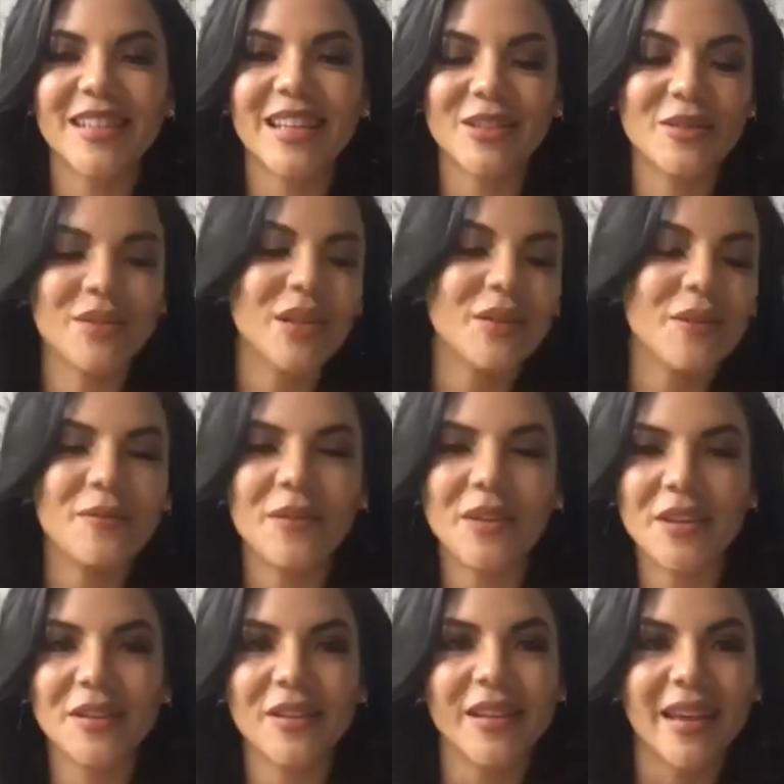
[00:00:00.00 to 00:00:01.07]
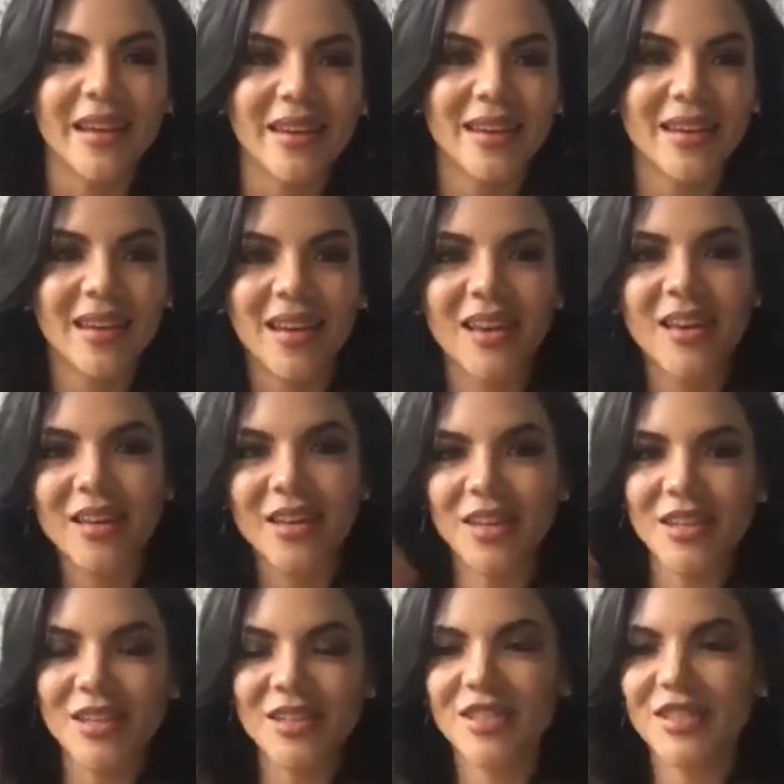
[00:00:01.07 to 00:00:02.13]
that you can feel like
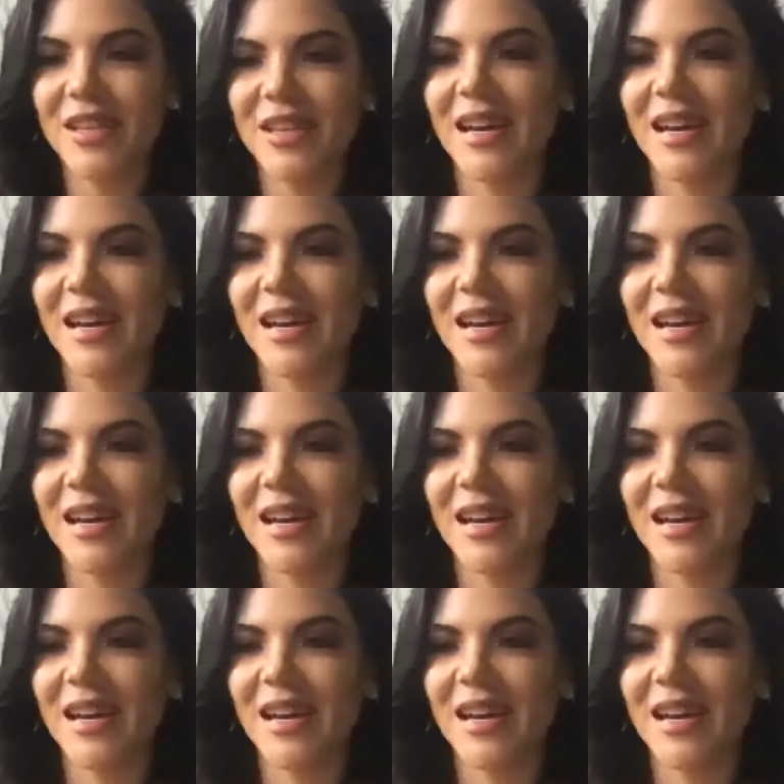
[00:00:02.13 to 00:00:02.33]
each